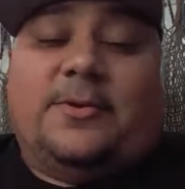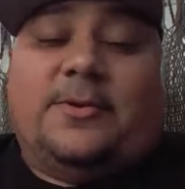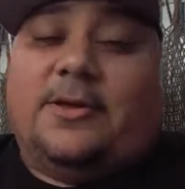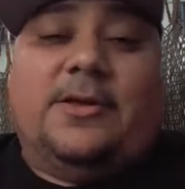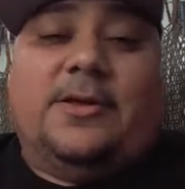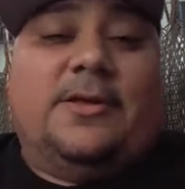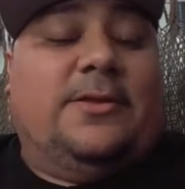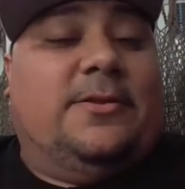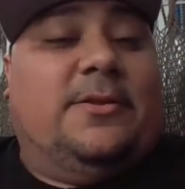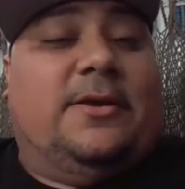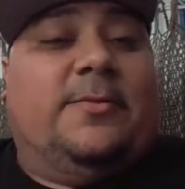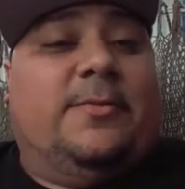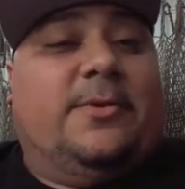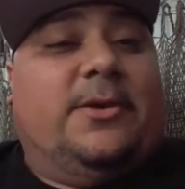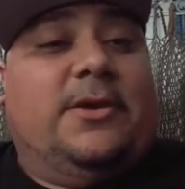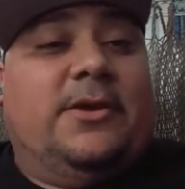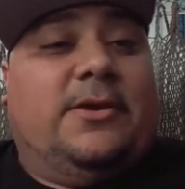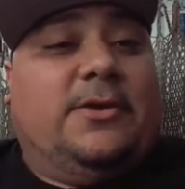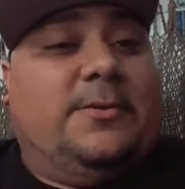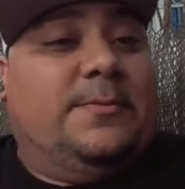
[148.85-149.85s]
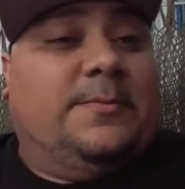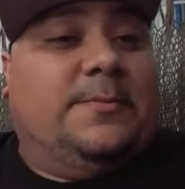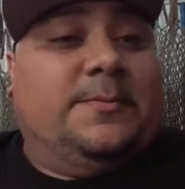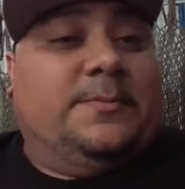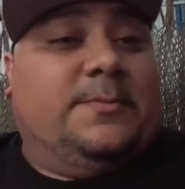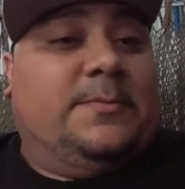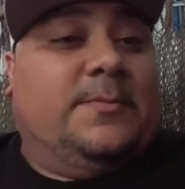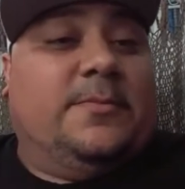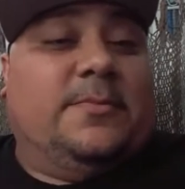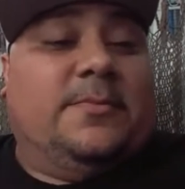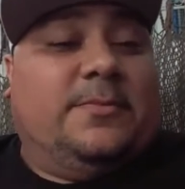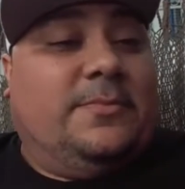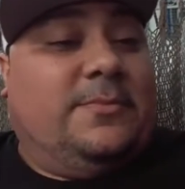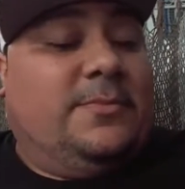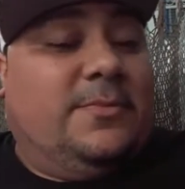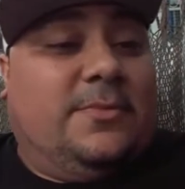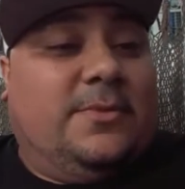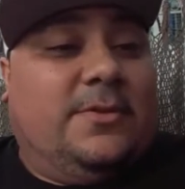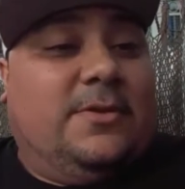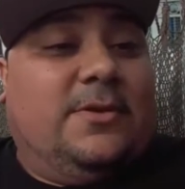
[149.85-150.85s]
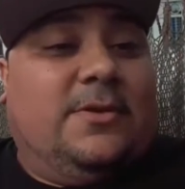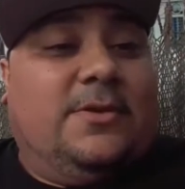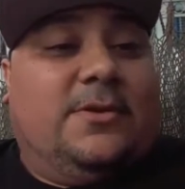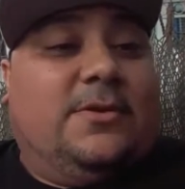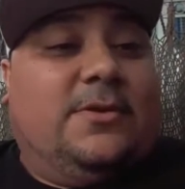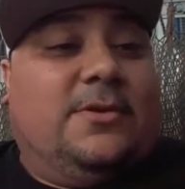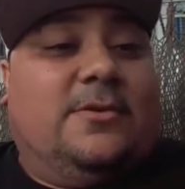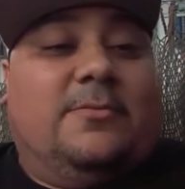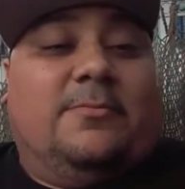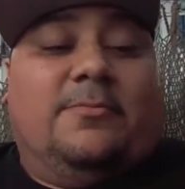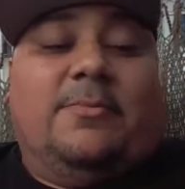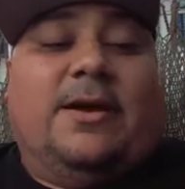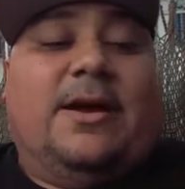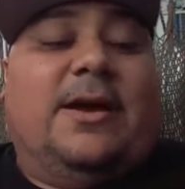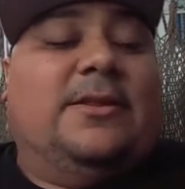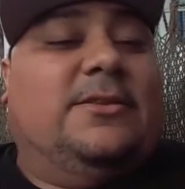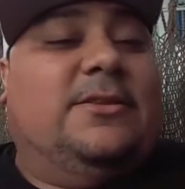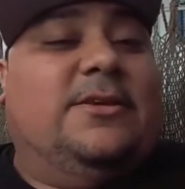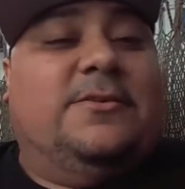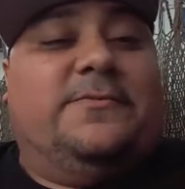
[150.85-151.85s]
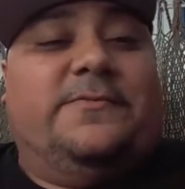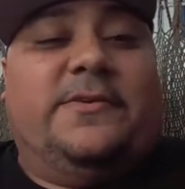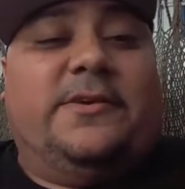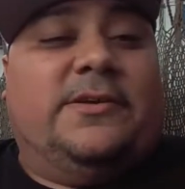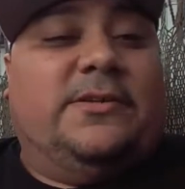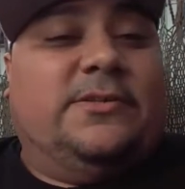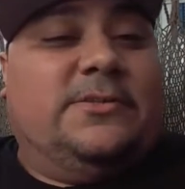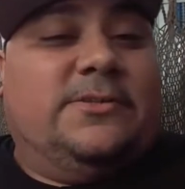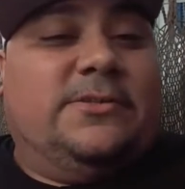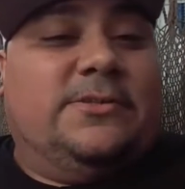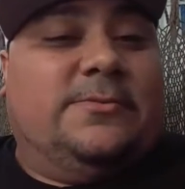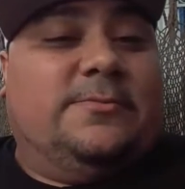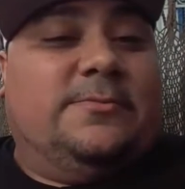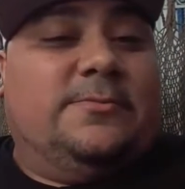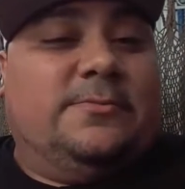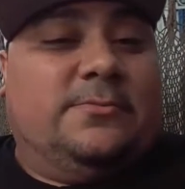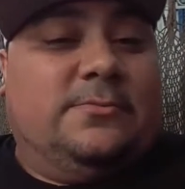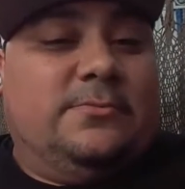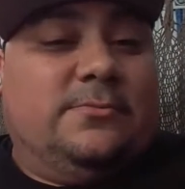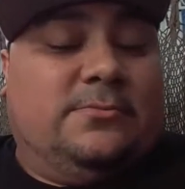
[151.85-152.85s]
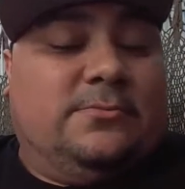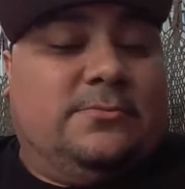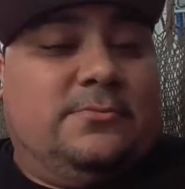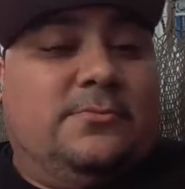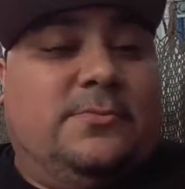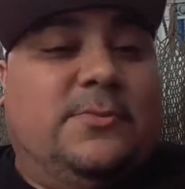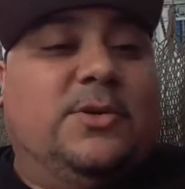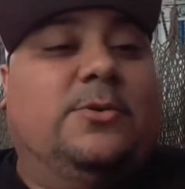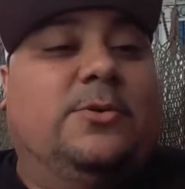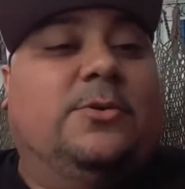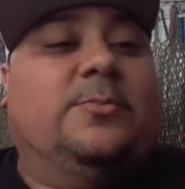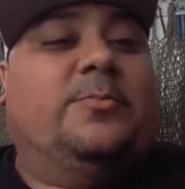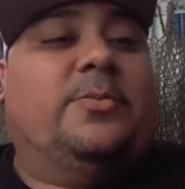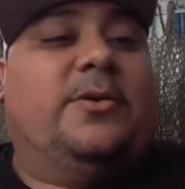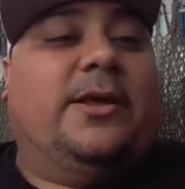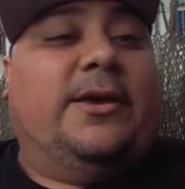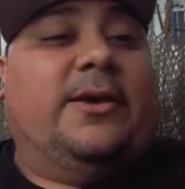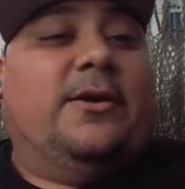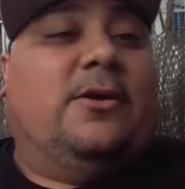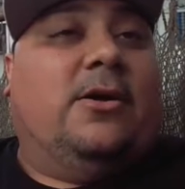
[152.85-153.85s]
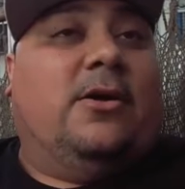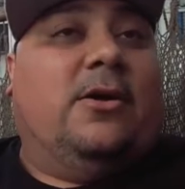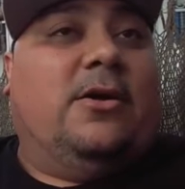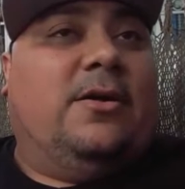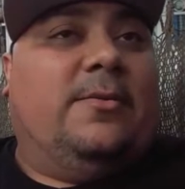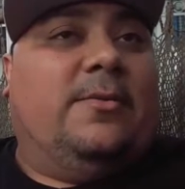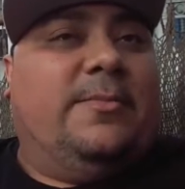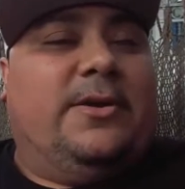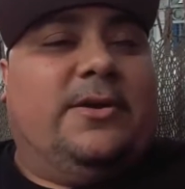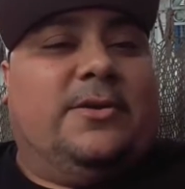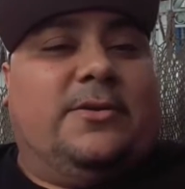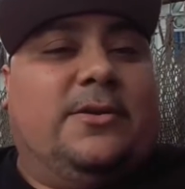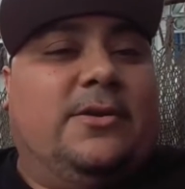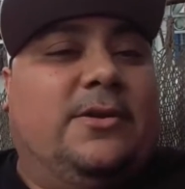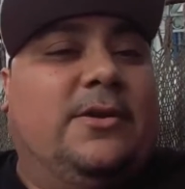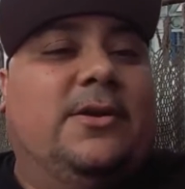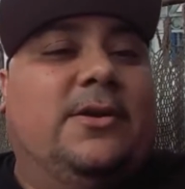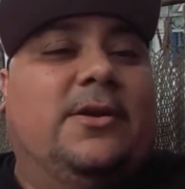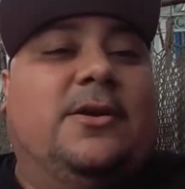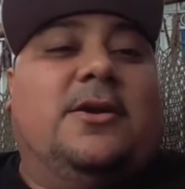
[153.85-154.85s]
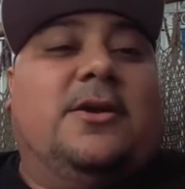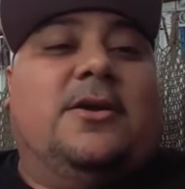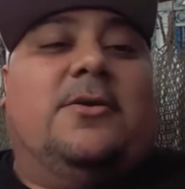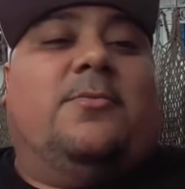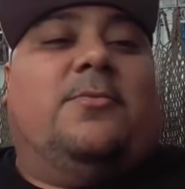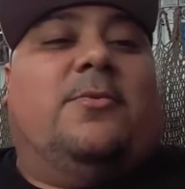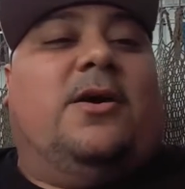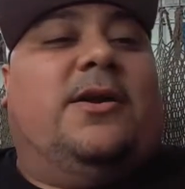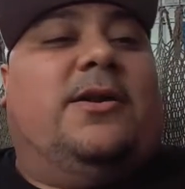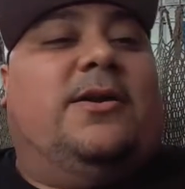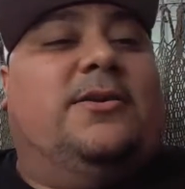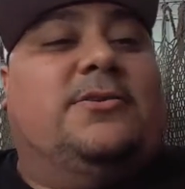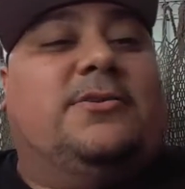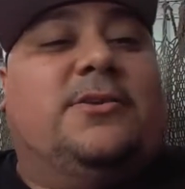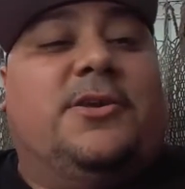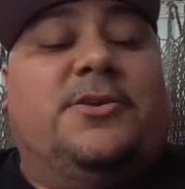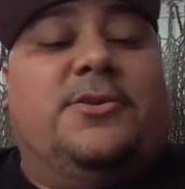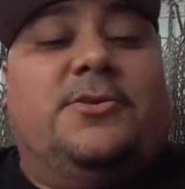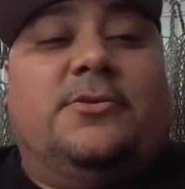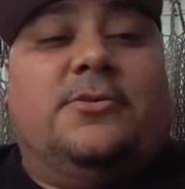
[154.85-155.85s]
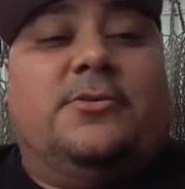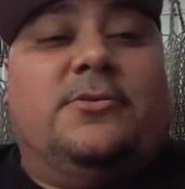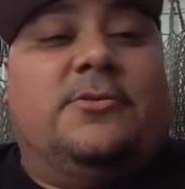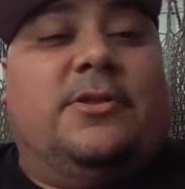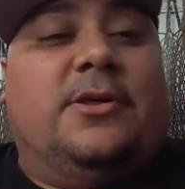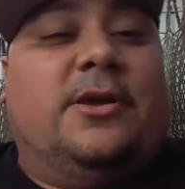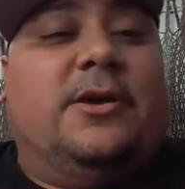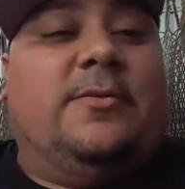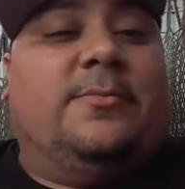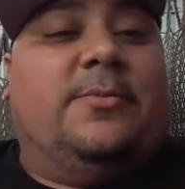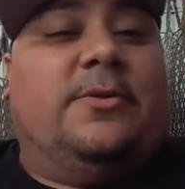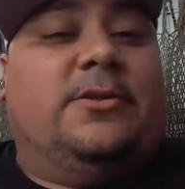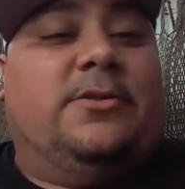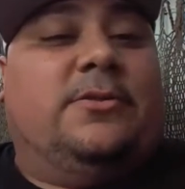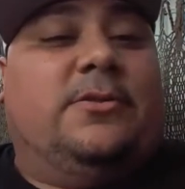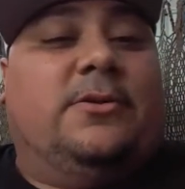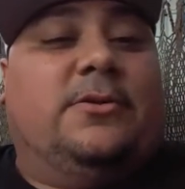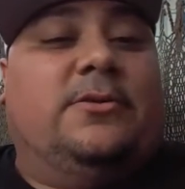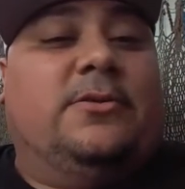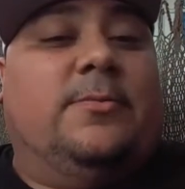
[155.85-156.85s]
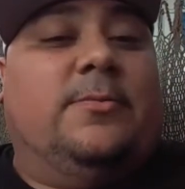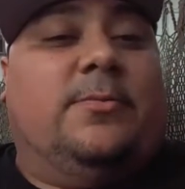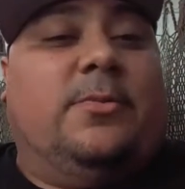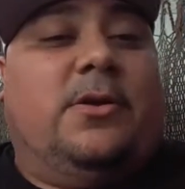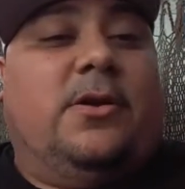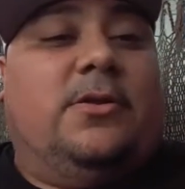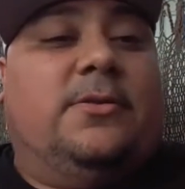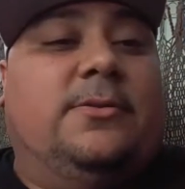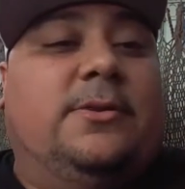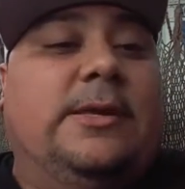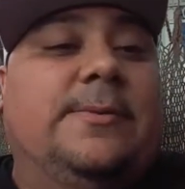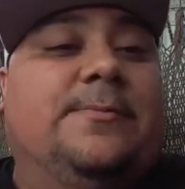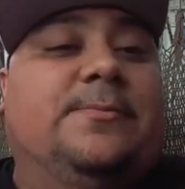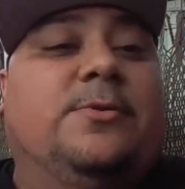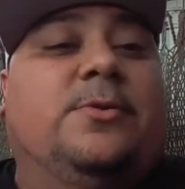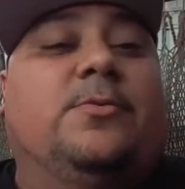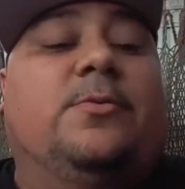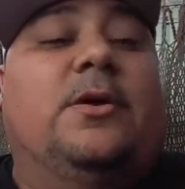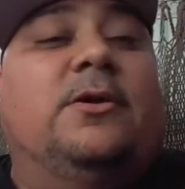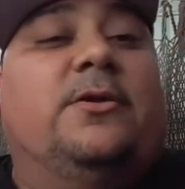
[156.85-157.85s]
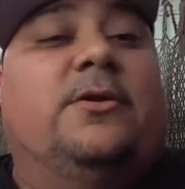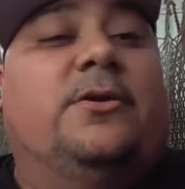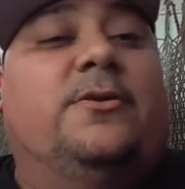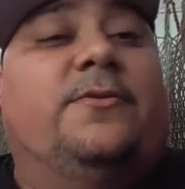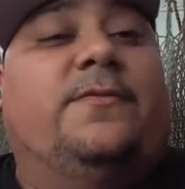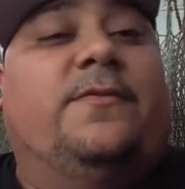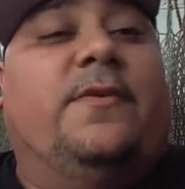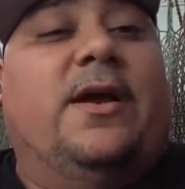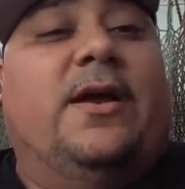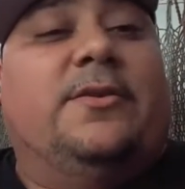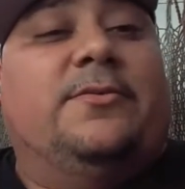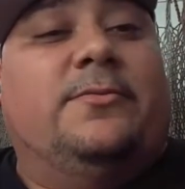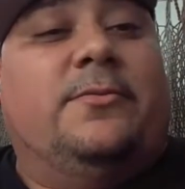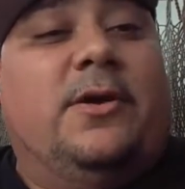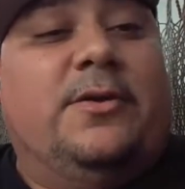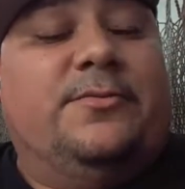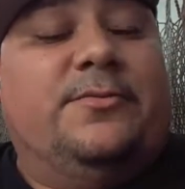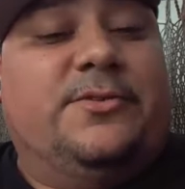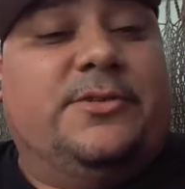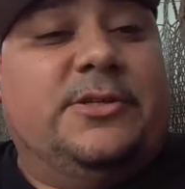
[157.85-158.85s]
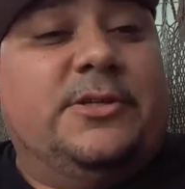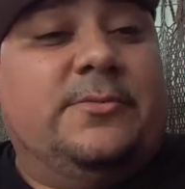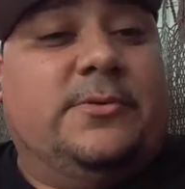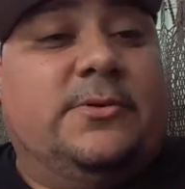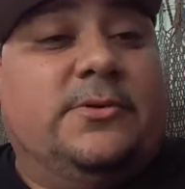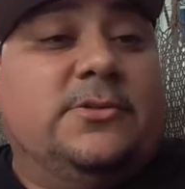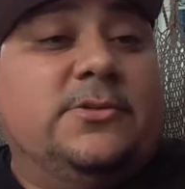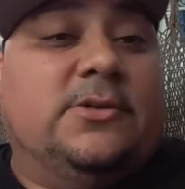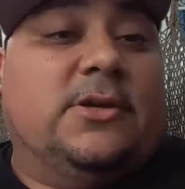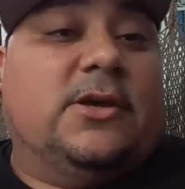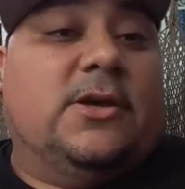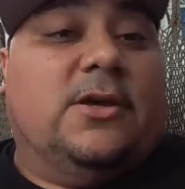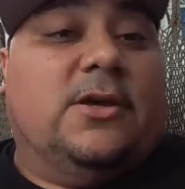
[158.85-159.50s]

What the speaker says: But I mean, bad defense, good play call. I mean, what else can you do there but throw the ball deep to one of your fast wide receivers?